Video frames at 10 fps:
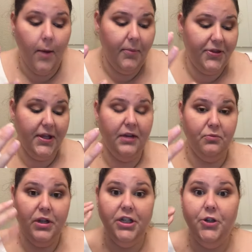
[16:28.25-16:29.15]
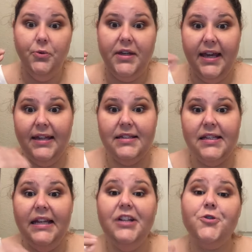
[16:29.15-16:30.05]
But then when you get
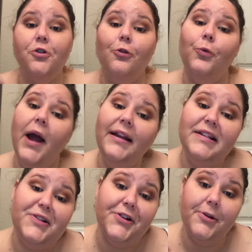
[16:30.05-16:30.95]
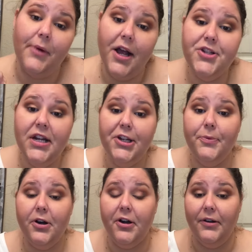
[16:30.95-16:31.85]
any sort of wetness on your brush and you
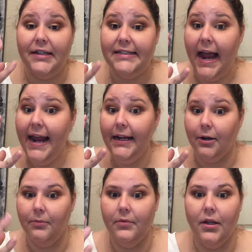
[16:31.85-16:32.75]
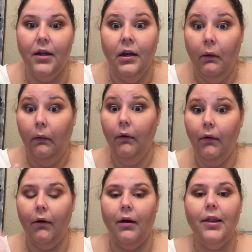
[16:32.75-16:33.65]
put it on, you're like, damn,
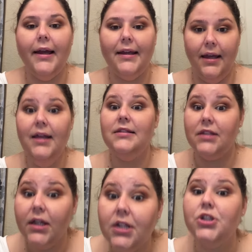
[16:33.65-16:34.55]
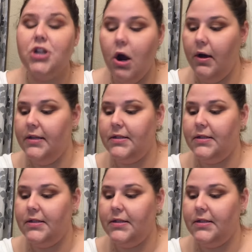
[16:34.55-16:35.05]
whoa, like it's gonna show it.